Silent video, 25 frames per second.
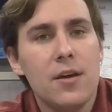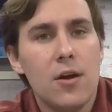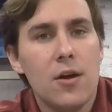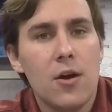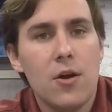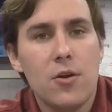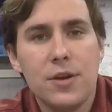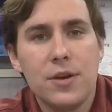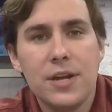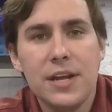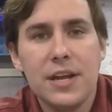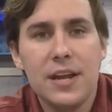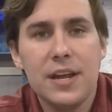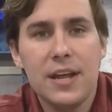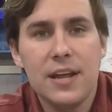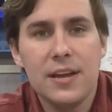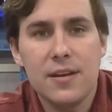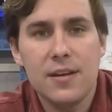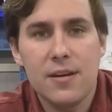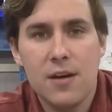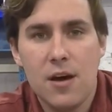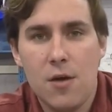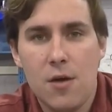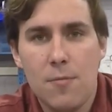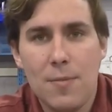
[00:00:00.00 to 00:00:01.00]
earning an
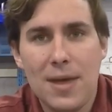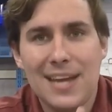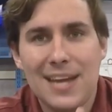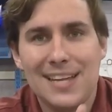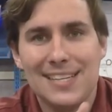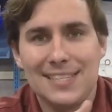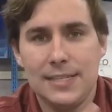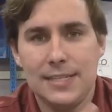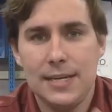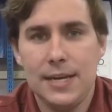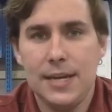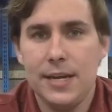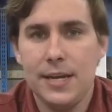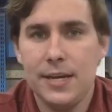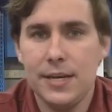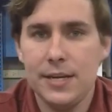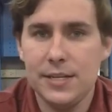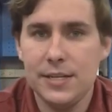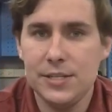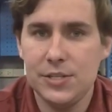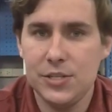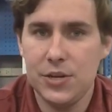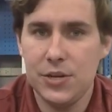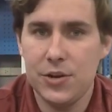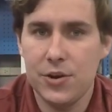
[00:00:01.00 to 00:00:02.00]
income, and it's
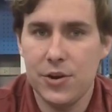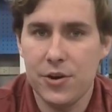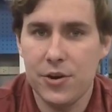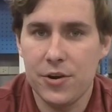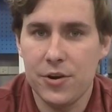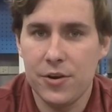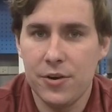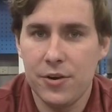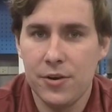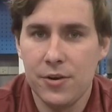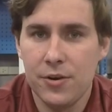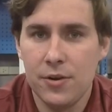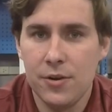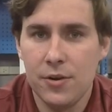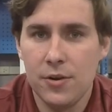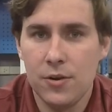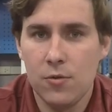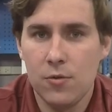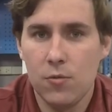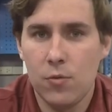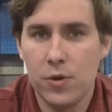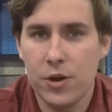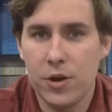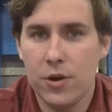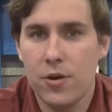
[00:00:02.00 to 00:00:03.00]
easier
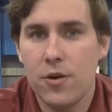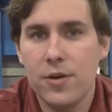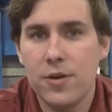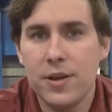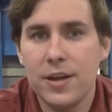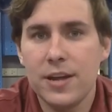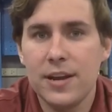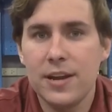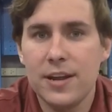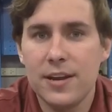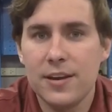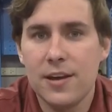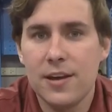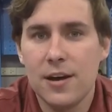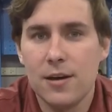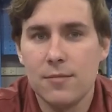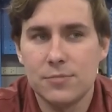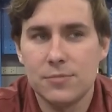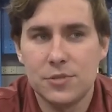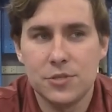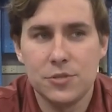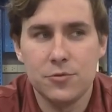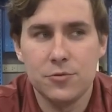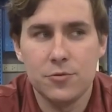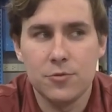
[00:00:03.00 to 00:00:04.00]
when you're earning an
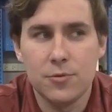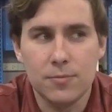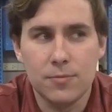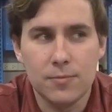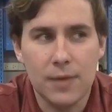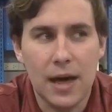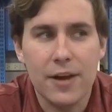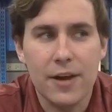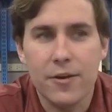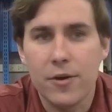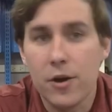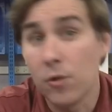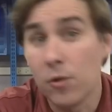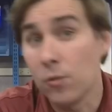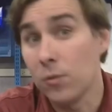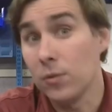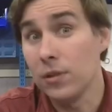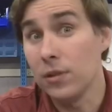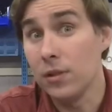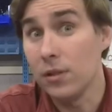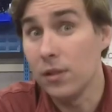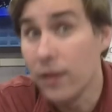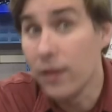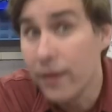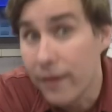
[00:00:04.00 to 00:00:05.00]
income to, I don't know,
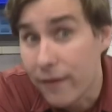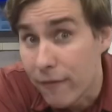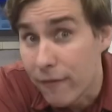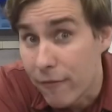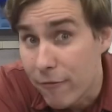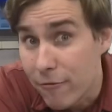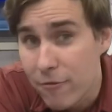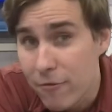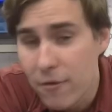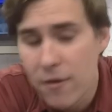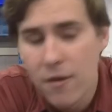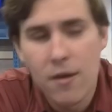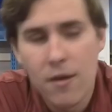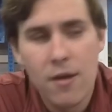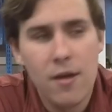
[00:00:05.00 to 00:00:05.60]
live.